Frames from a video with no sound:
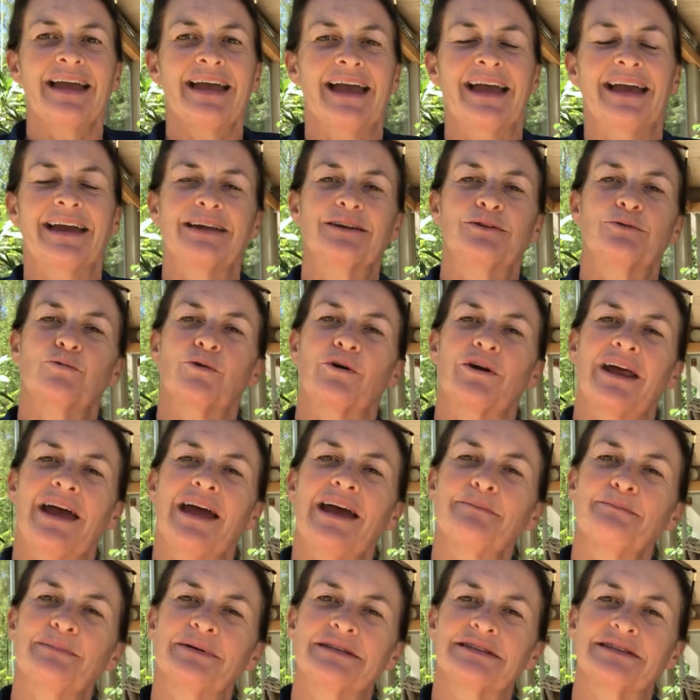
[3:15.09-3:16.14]
And what
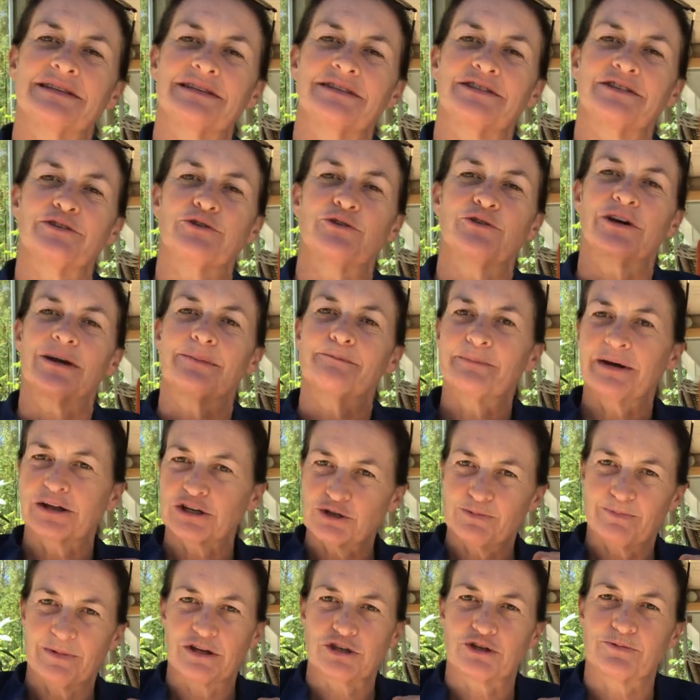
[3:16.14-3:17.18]
happens is that you get
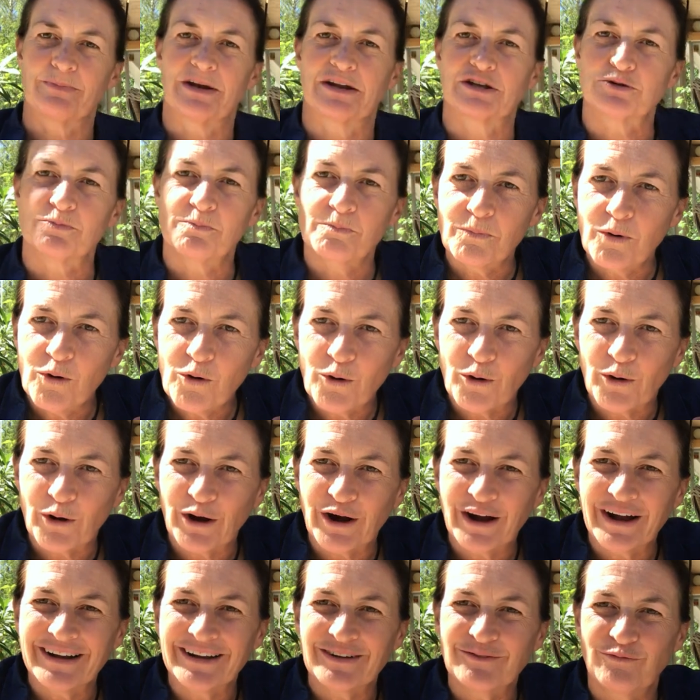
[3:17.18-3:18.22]
much, much, much
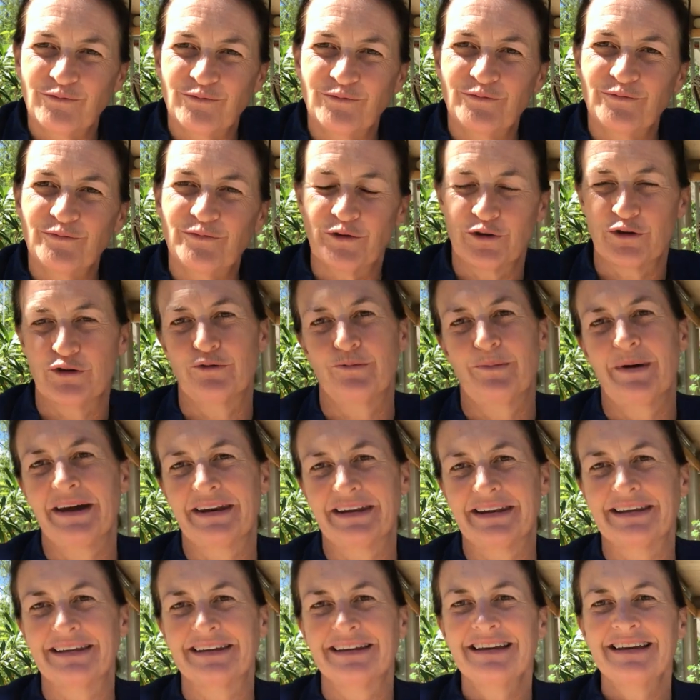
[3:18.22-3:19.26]
more for your
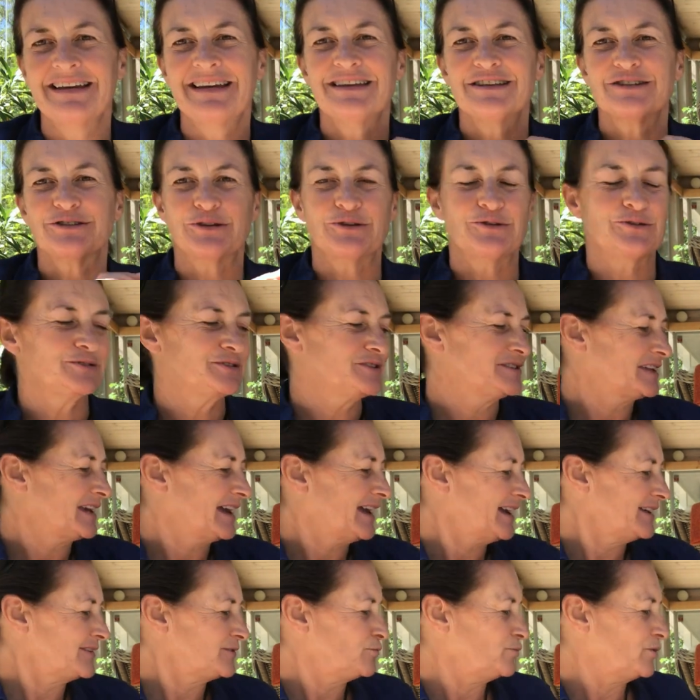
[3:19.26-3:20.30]
money. So you
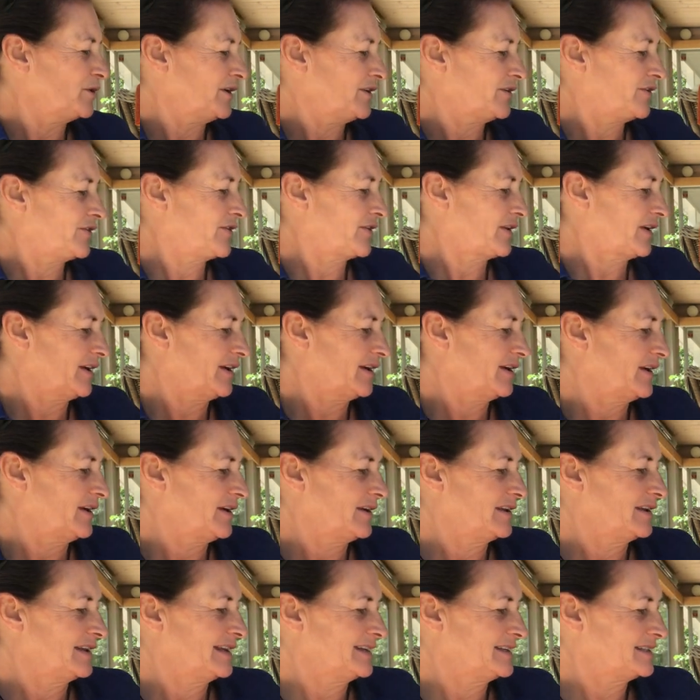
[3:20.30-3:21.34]
start with,
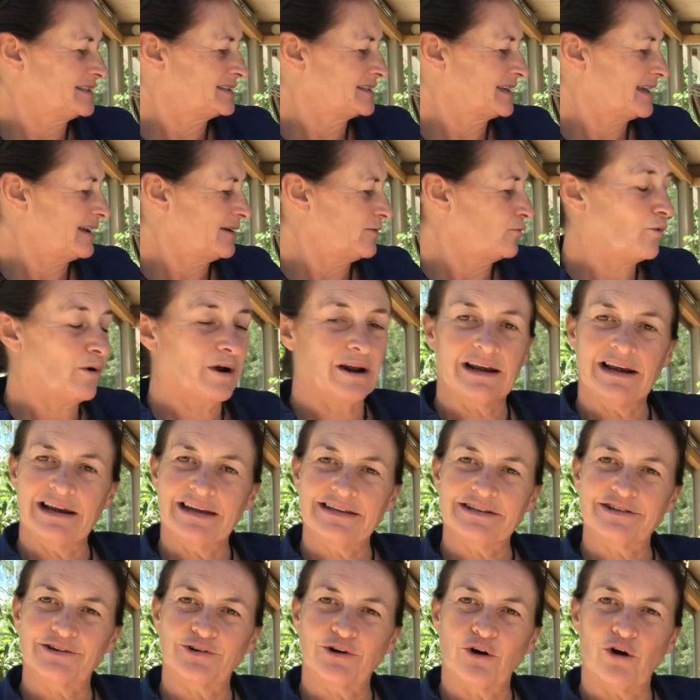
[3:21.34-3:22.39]
let's say, 1
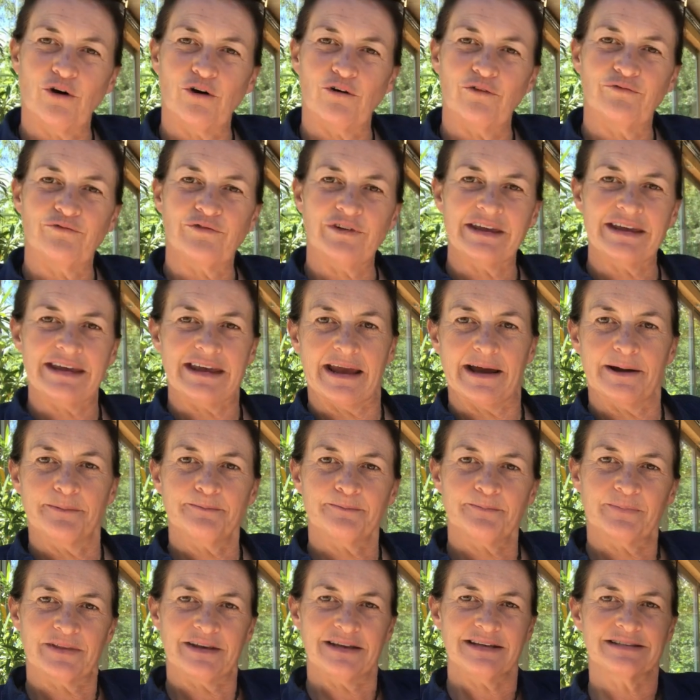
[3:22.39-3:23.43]
liter of
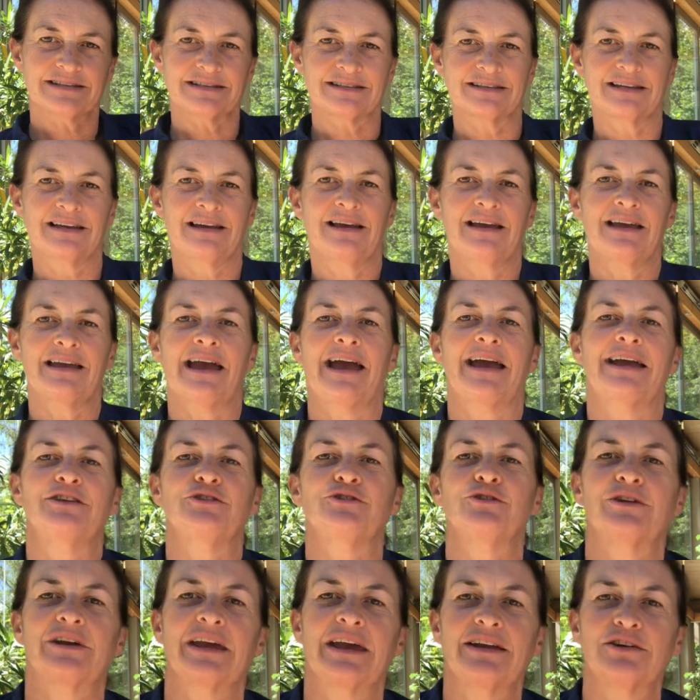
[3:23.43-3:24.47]
EM, this,
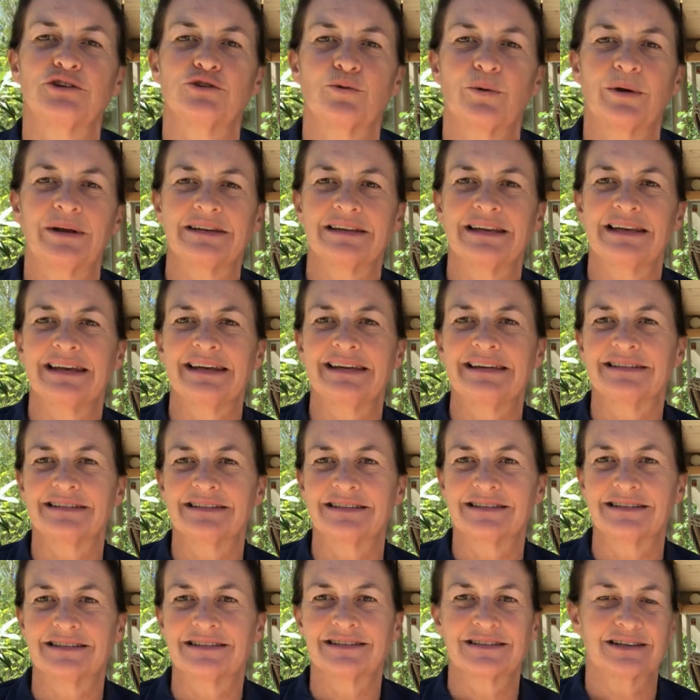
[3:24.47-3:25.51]
and you get 20
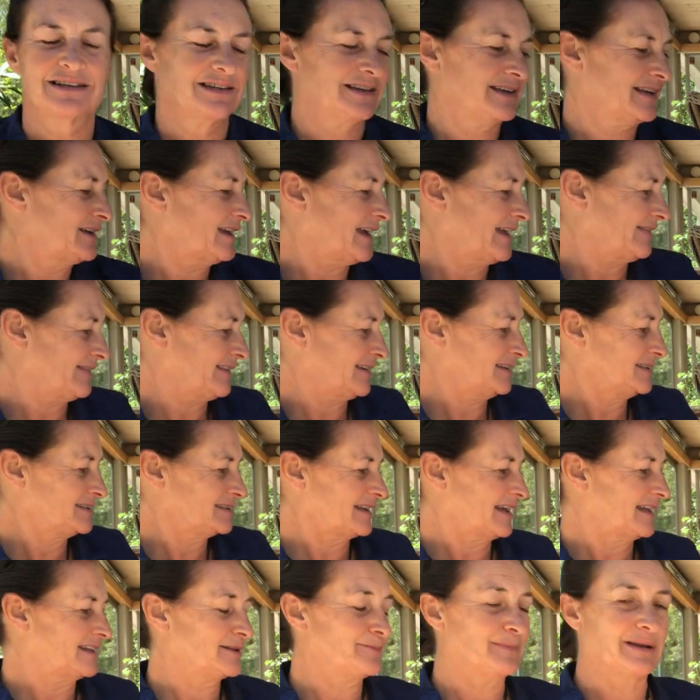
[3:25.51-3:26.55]
litres and
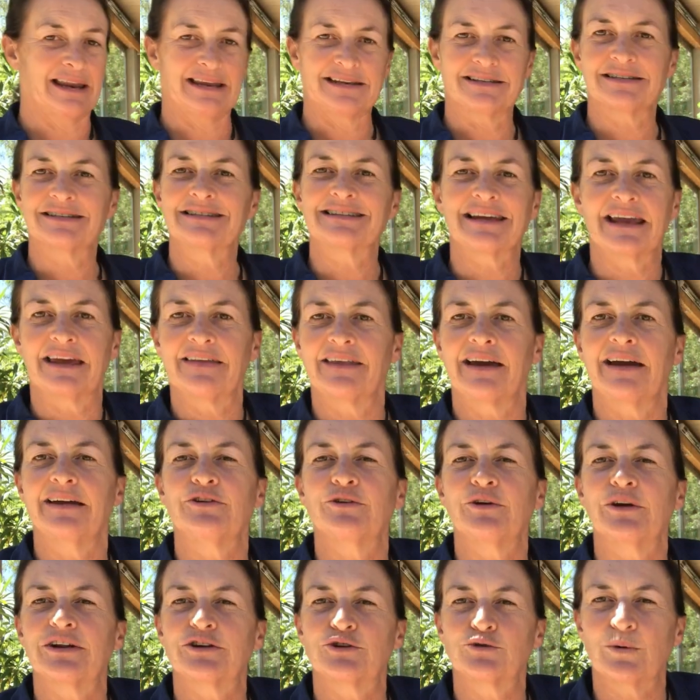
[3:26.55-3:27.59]
this and the molasses together,
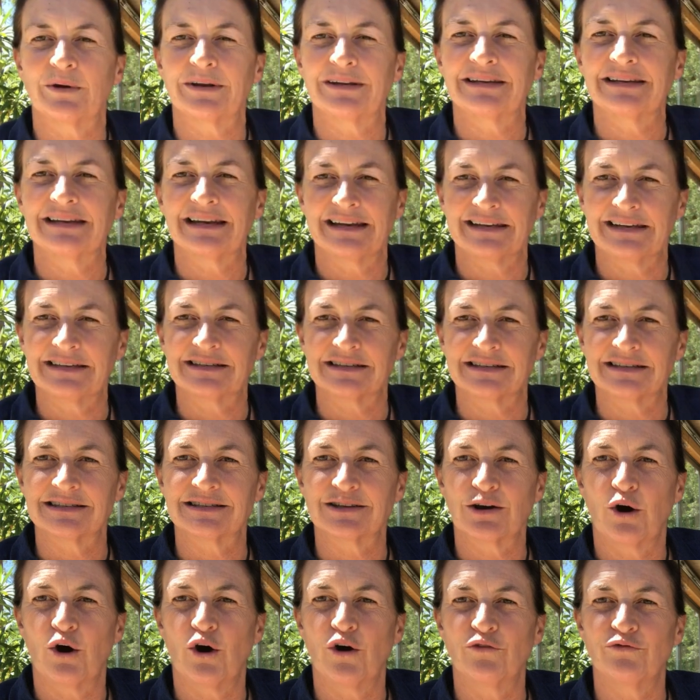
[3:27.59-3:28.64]
and you get 20
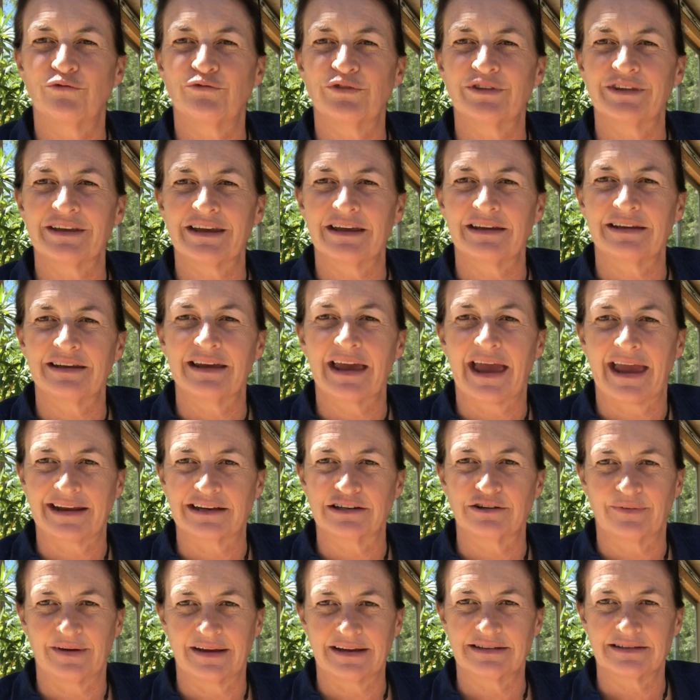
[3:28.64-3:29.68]
litres of the
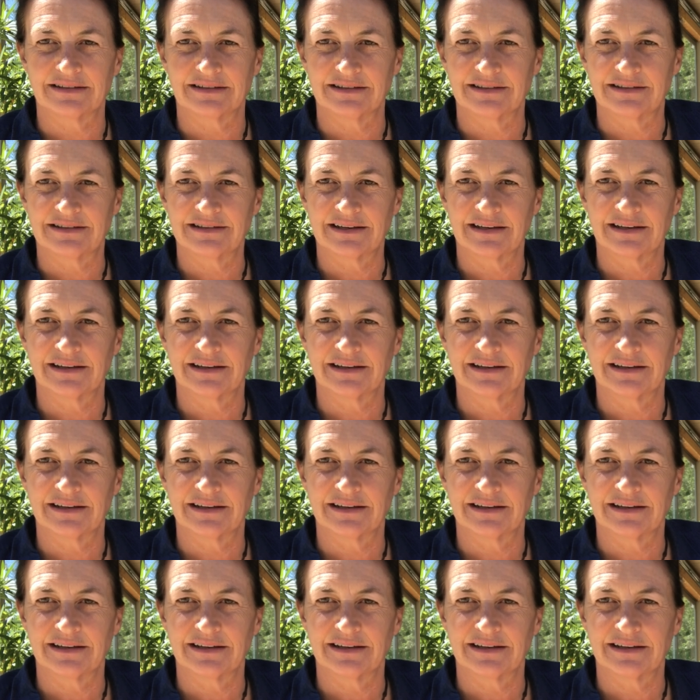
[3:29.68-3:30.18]
activated